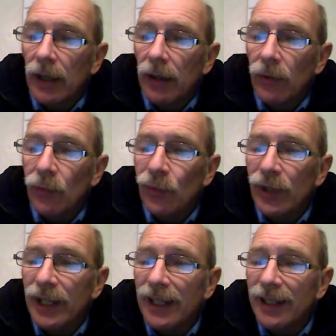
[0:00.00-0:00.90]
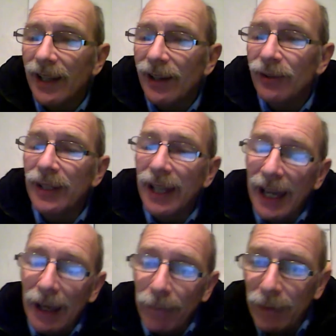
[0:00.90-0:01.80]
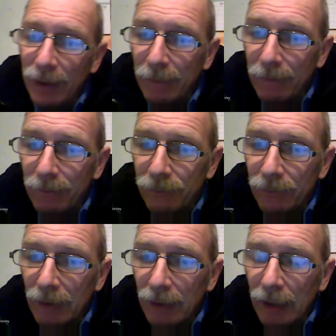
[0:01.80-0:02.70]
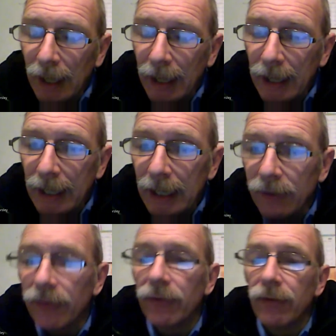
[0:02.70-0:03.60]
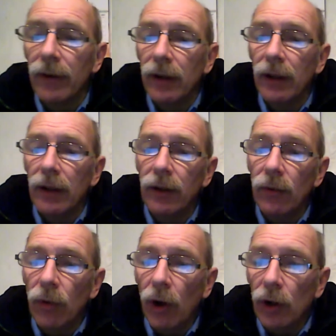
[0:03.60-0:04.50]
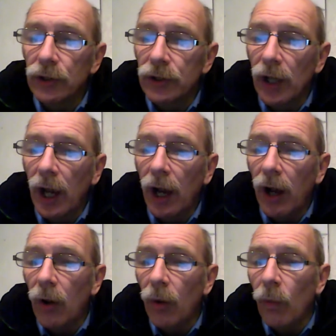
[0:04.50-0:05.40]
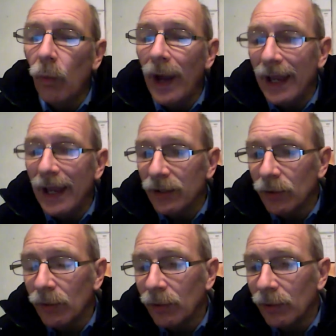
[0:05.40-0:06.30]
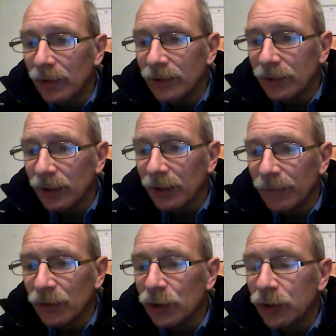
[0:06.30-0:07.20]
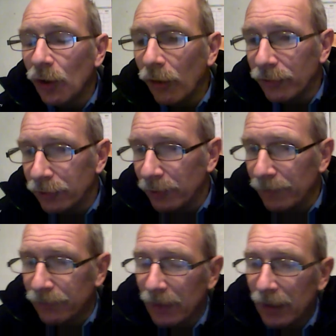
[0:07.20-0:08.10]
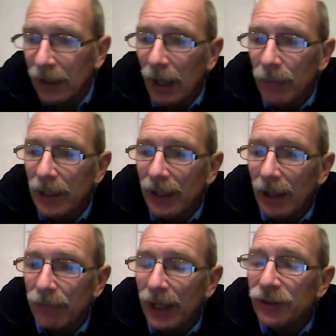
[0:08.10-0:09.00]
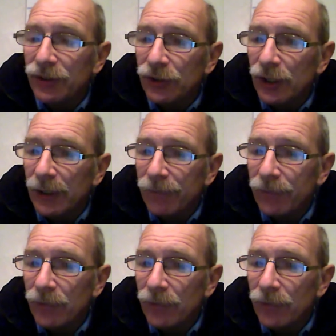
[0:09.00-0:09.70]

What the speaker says: really can only happen if the rocks are wet or soft, a bit like plasticine.